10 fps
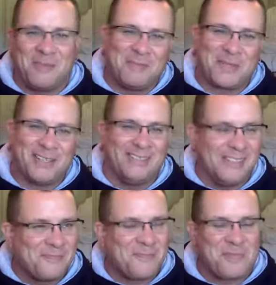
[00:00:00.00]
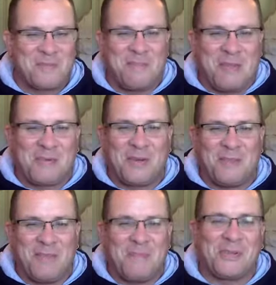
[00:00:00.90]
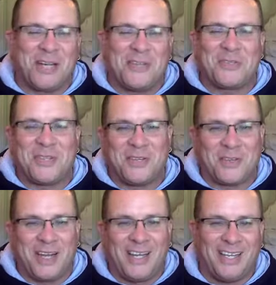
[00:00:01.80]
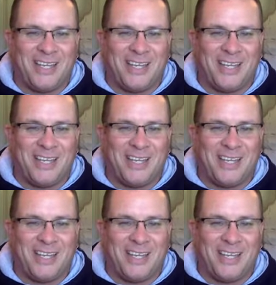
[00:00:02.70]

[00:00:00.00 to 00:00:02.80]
People are interesting, right?